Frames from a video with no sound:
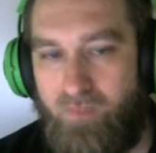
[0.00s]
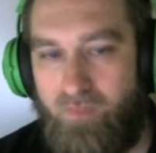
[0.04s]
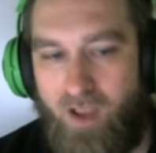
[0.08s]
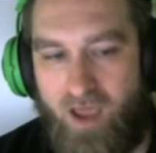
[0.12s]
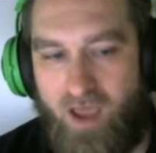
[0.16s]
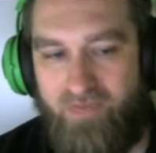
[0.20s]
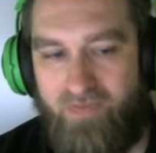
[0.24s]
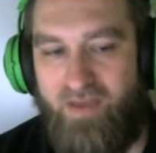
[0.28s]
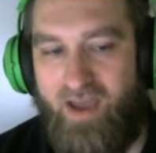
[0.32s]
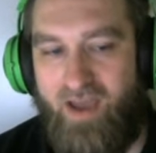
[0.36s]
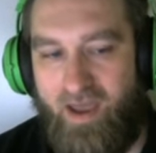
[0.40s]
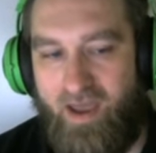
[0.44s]
I
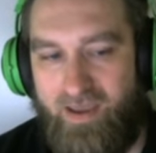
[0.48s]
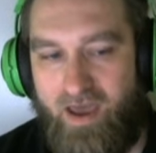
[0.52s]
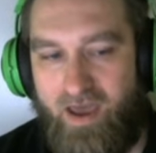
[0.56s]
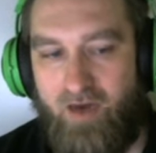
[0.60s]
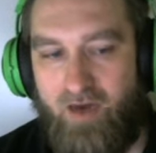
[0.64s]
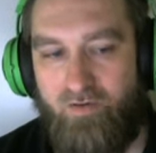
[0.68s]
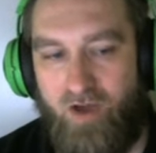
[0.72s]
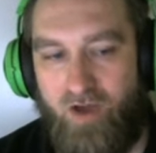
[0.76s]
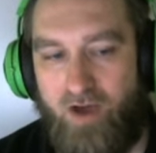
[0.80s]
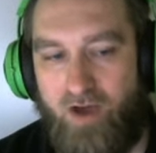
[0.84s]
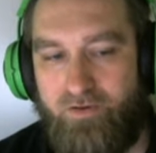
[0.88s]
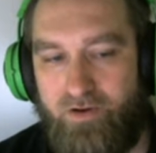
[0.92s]
think I
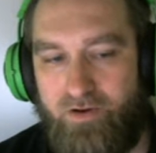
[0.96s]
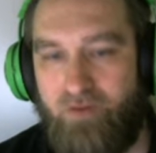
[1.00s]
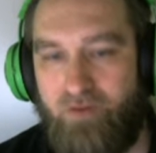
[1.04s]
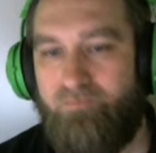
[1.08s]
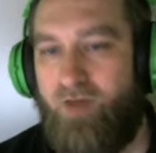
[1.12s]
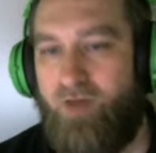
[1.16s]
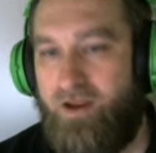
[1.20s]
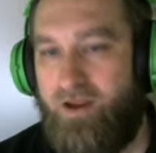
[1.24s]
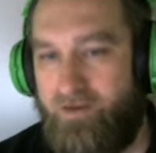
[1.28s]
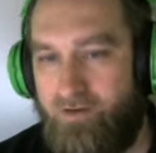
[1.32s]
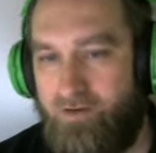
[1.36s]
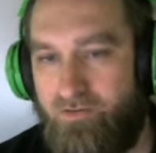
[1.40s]
counter out here.
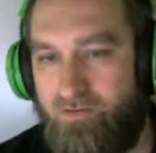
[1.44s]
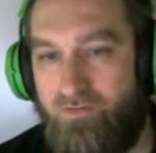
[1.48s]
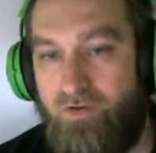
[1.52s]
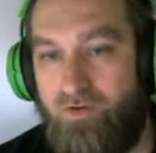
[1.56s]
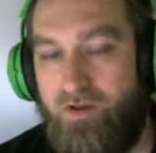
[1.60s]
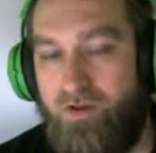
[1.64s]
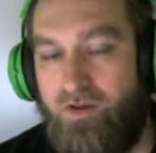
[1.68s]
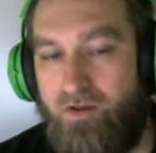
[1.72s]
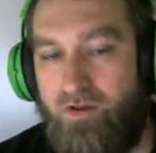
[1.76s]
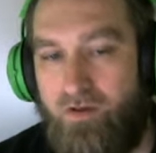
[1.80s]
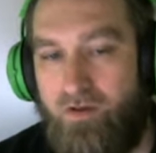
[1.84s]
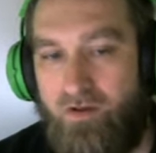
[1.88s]
I do.
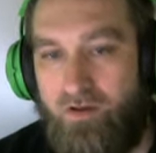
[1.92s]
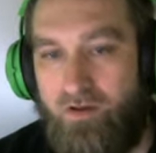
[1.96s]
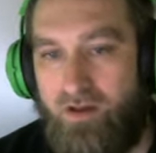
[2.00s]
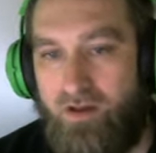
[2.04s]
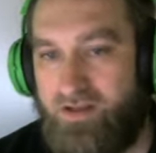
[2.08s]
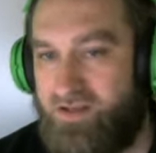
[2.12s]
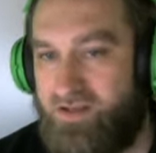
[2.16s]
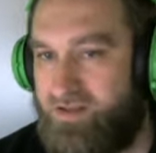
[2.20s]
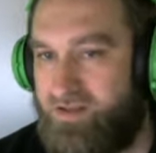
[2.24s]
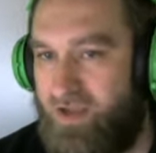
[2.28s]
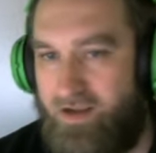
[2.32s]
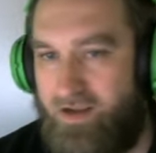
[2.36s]

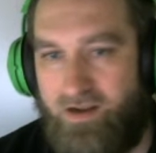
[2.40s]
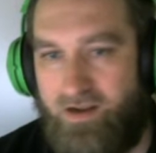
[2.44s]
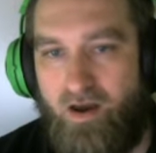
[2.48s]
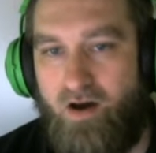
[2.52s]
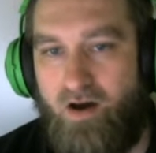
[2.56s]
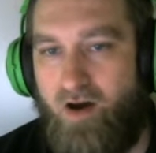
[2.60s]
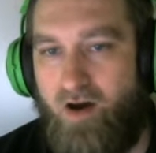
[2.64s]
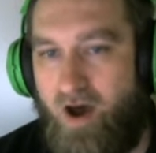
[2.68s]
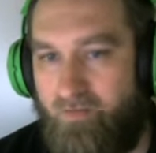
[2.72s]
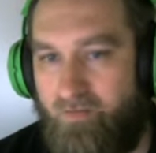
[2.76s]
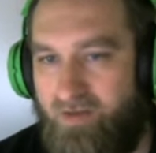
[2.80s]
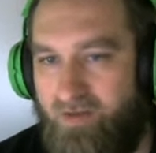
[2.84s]
Because it's like,
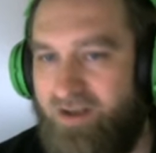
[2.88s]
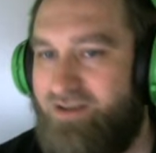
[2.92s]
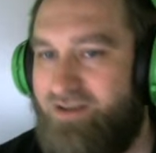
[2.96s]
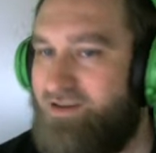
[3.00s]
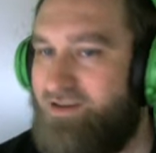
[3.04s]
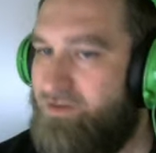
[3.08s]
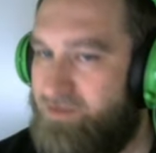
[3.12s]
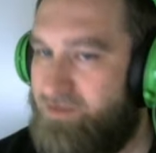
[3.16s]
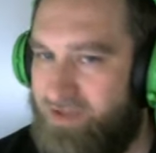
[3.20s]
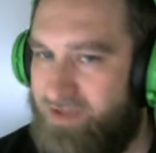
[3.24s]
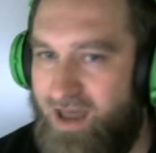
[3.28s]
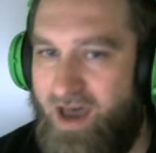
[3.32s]
no, I'm going to
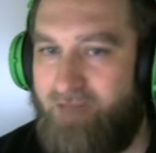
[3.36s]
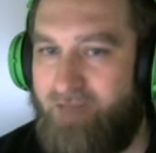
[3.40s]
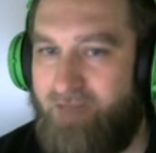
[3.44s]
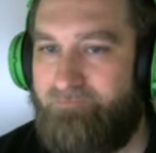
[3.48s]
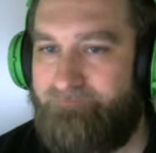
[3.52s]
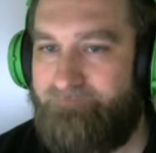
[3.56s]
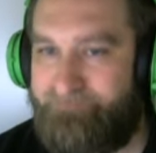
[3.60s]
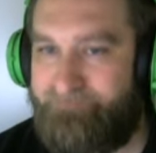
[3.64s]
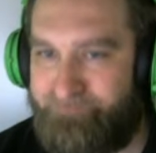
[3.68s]
use that.